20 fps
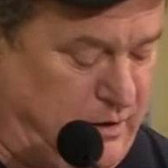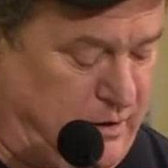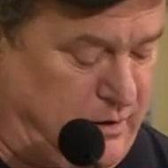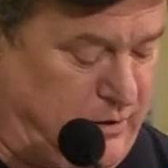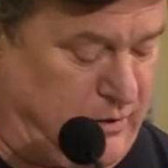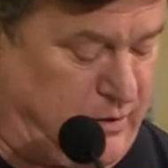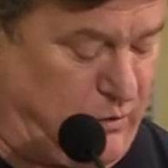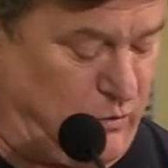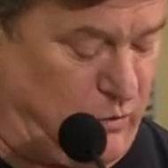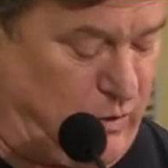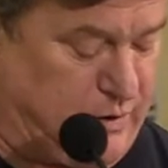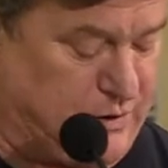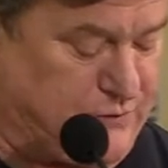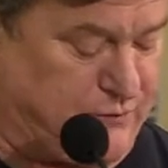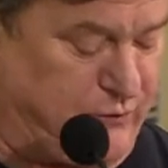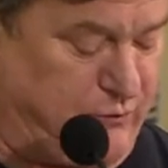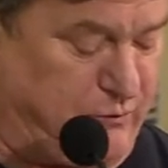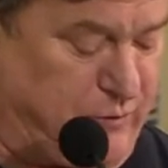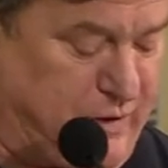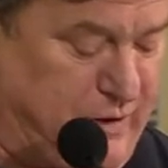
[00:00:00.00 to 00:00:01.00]
There was,
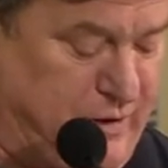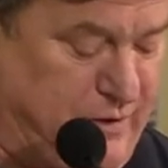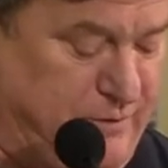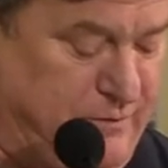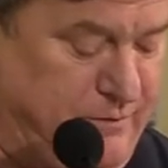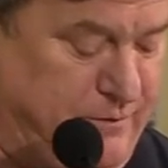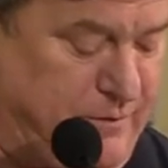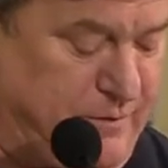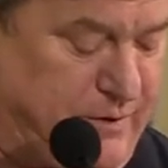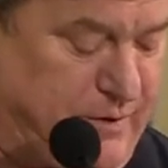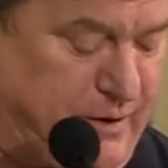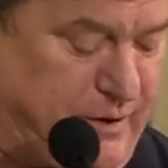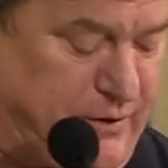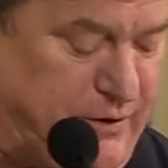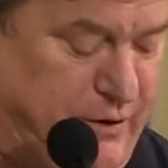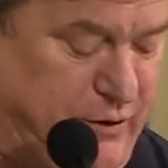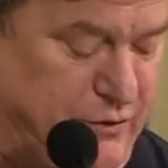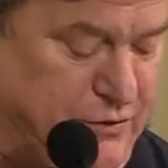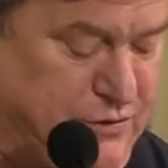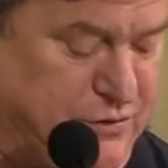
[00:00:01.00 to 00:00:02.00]
for me, a
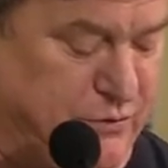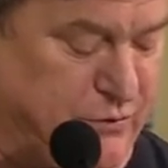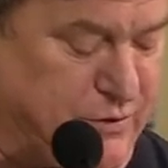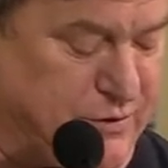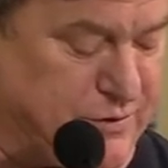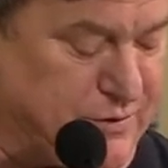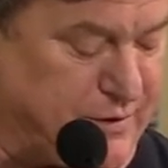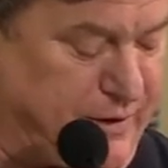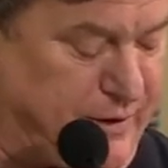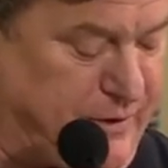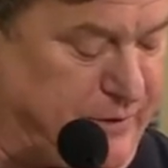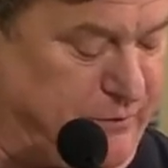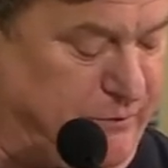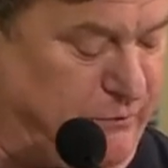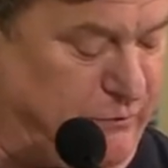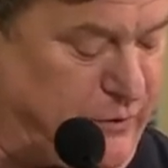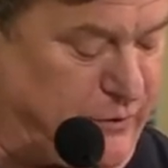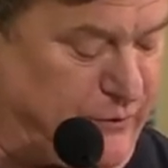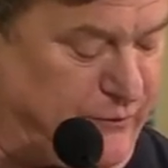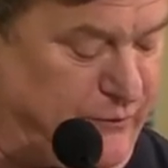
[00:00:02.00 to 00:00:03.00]
near
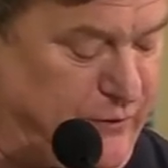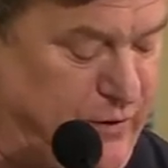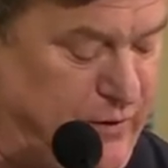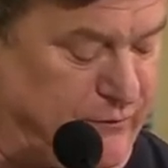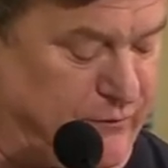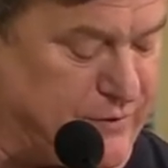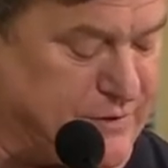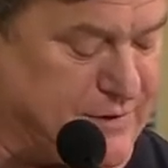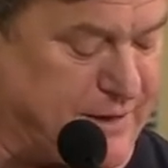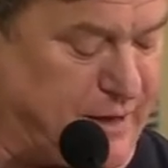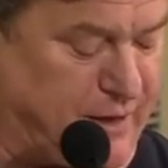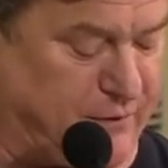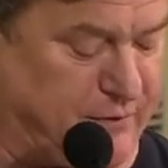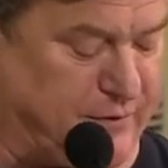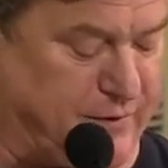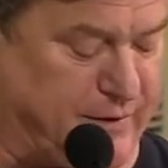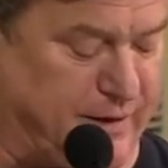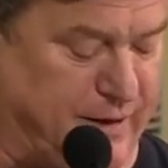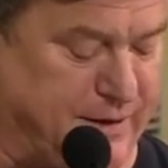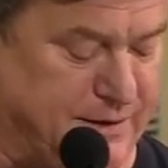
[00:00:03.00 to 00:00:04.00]
suicide with the fall of the South
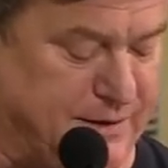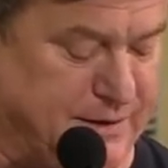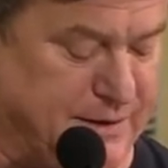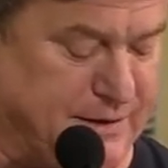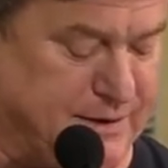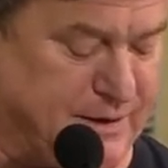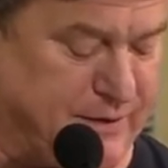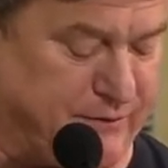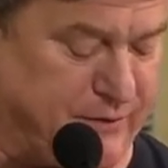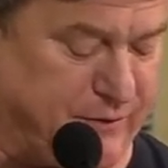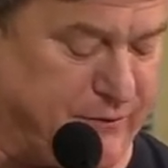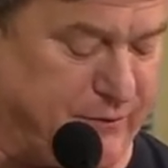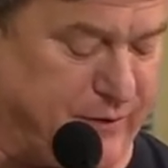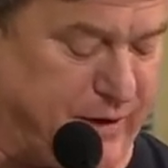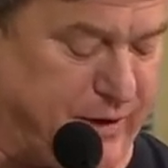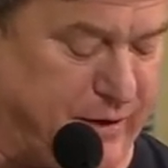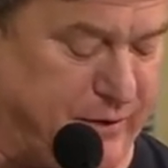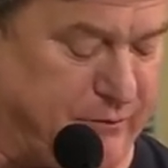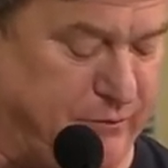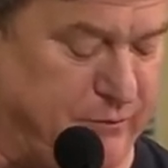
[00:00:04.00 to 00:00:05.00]
in
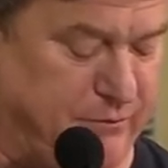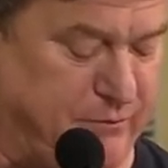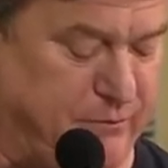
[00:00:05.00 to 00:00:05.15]
1975.